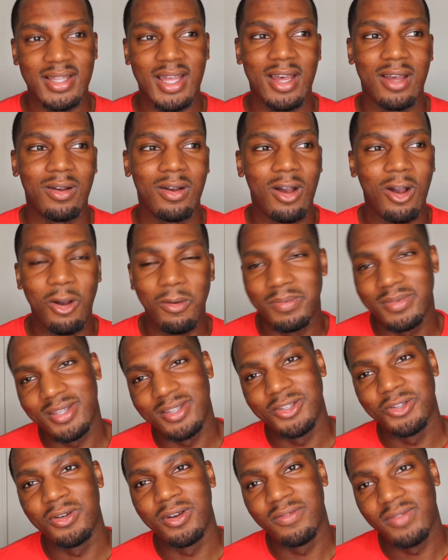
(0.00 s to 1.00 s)
I hope to
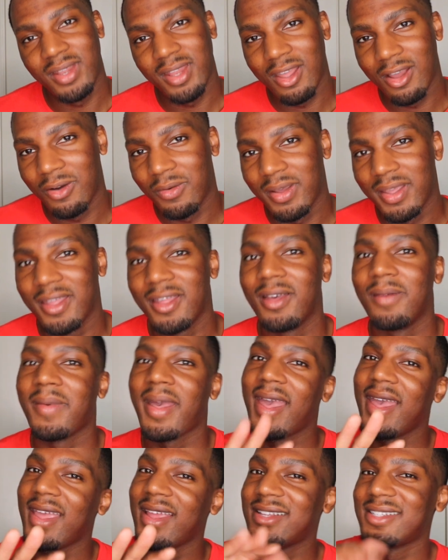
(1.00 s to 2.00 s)
do a video with him.
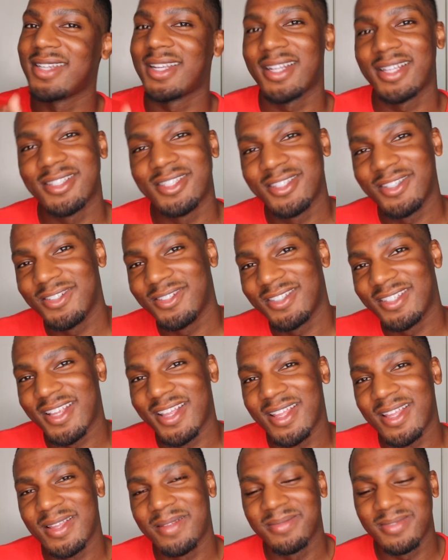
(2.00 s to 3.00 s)
Hey, shout out to you,
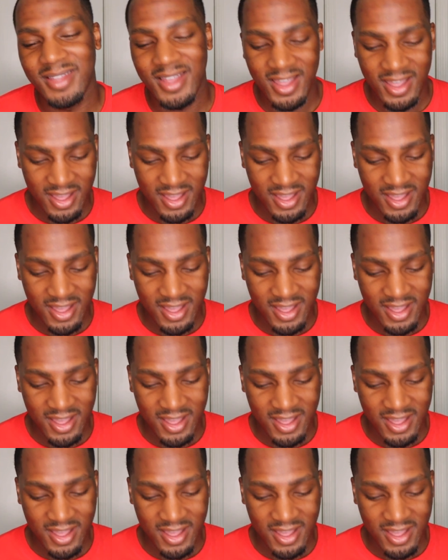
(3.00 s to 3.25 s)
James.